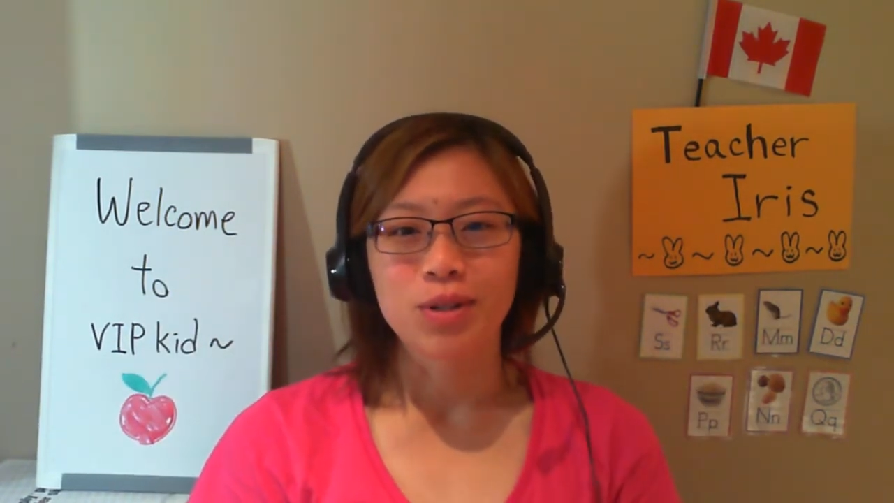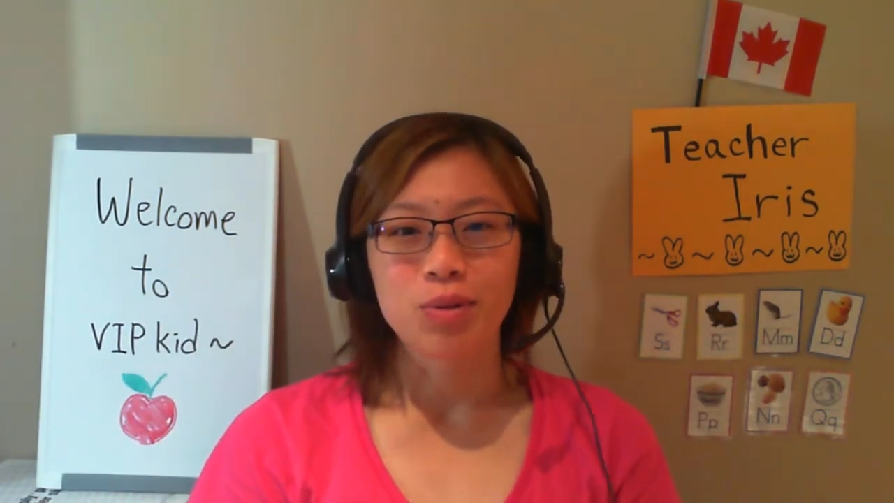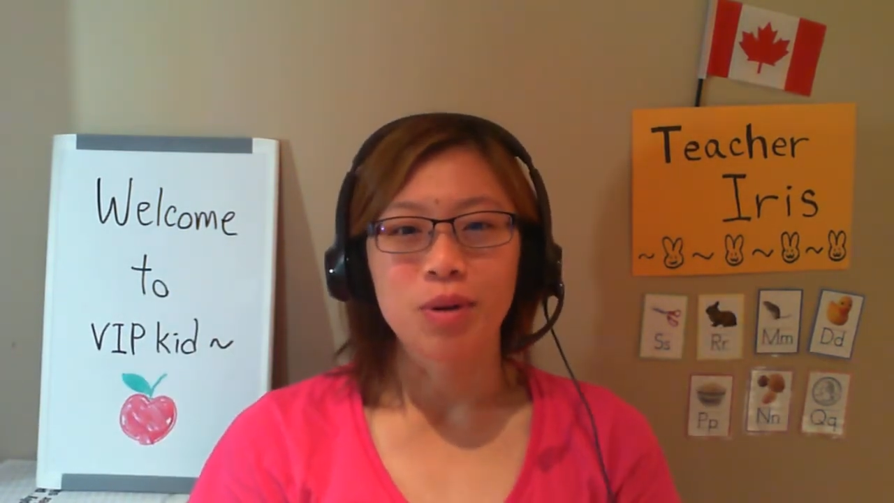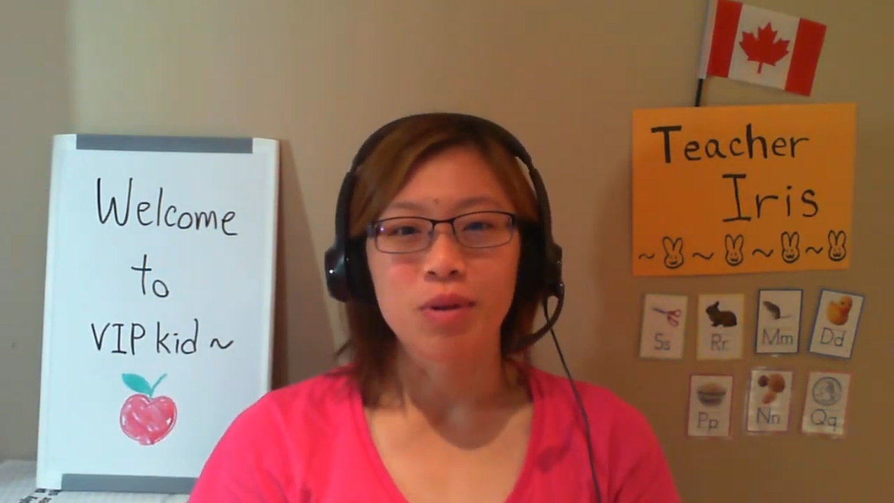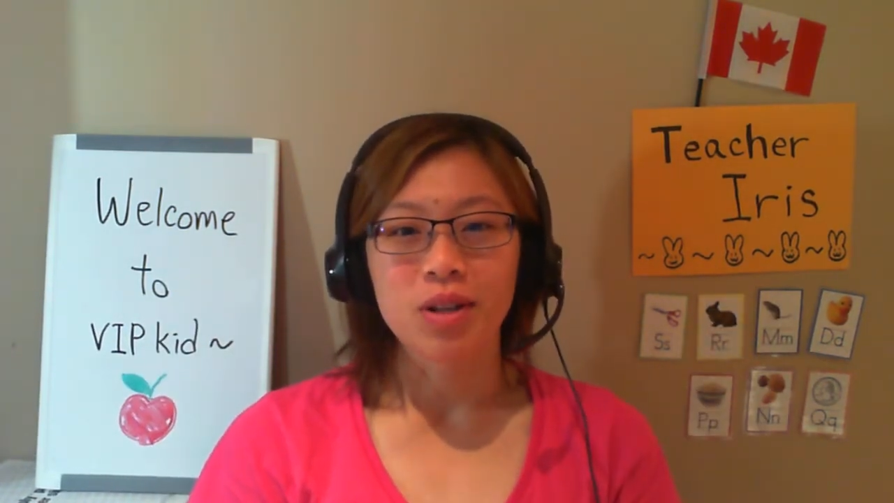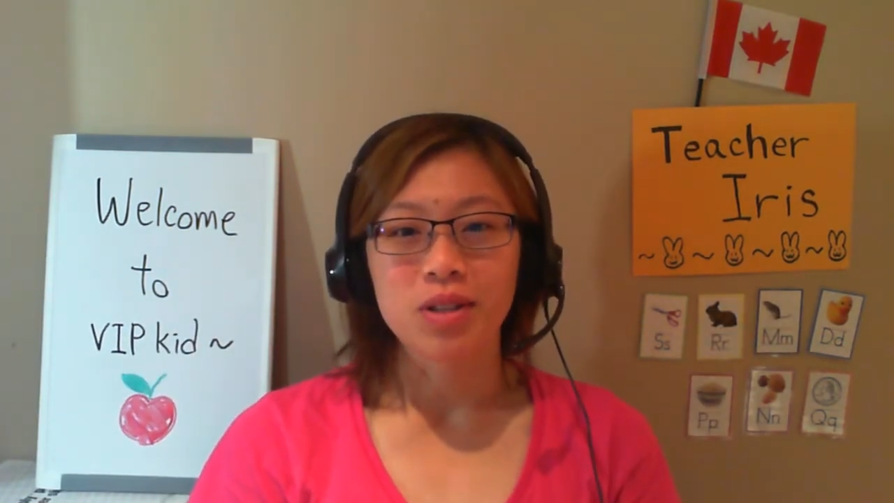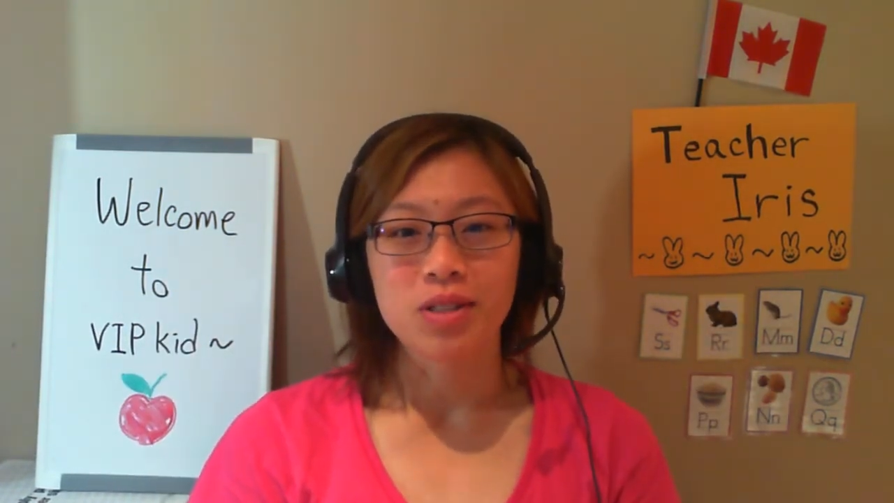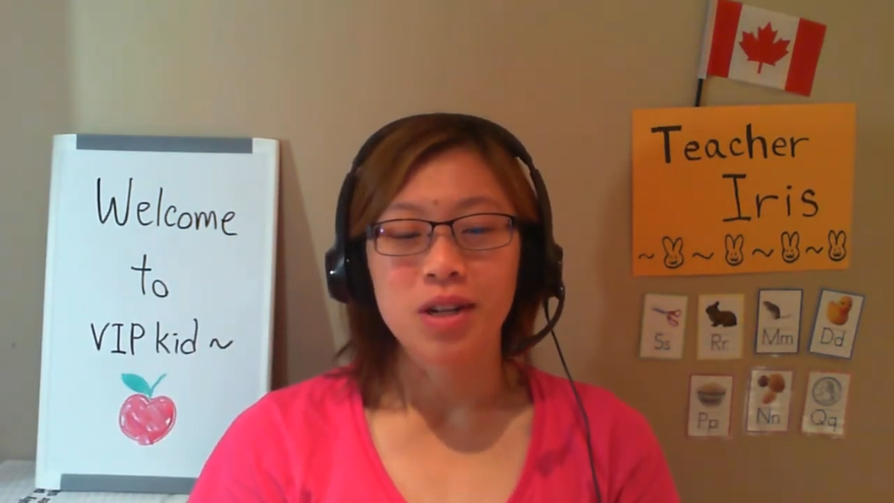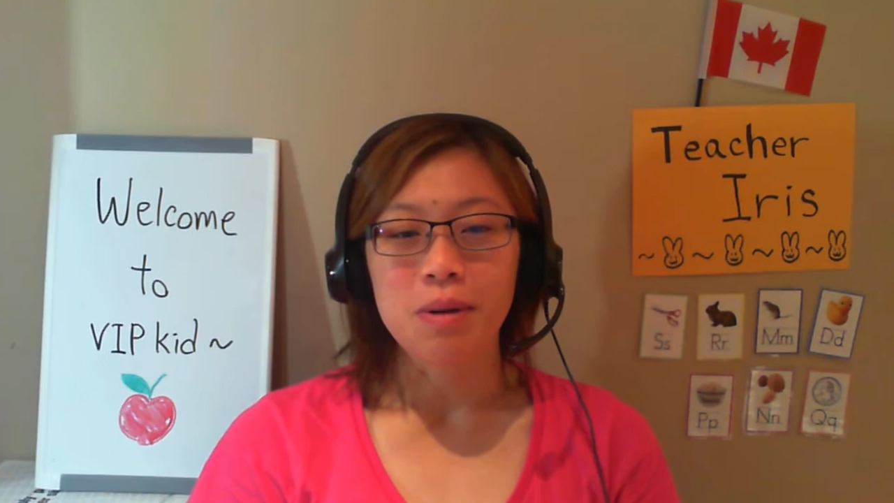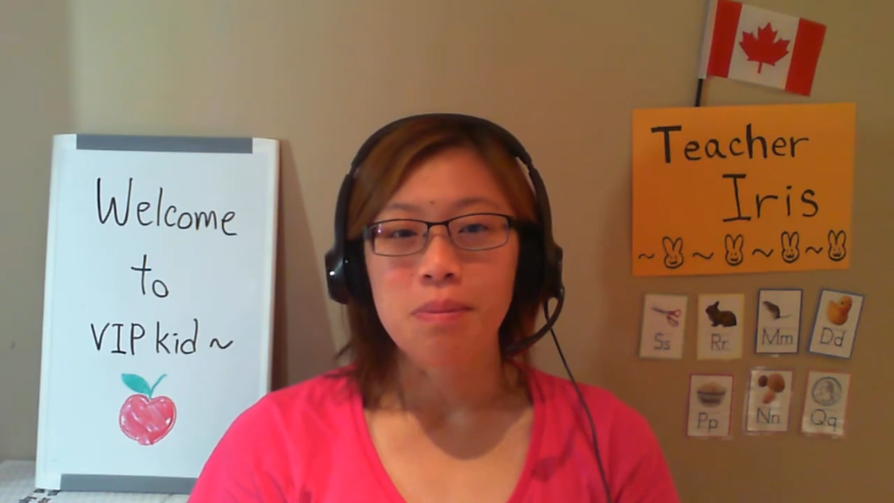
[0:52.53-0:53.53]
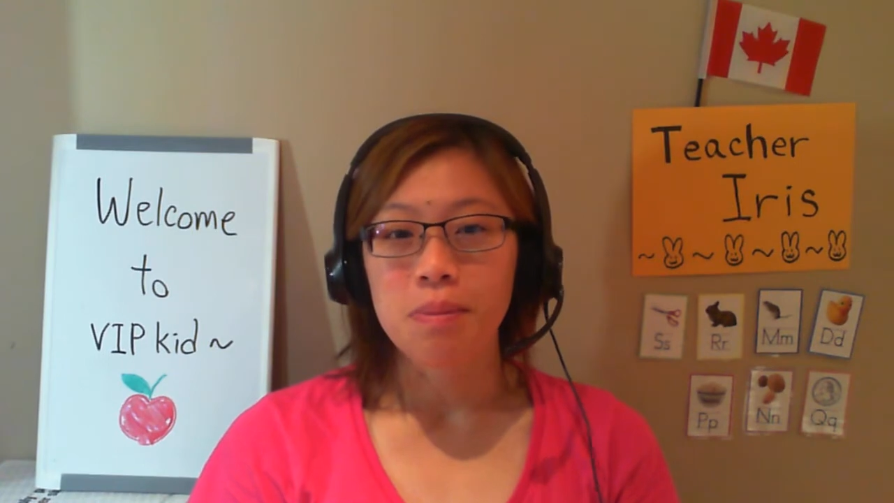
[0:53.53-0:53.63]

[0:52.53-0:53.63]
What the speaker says: to my regular setup,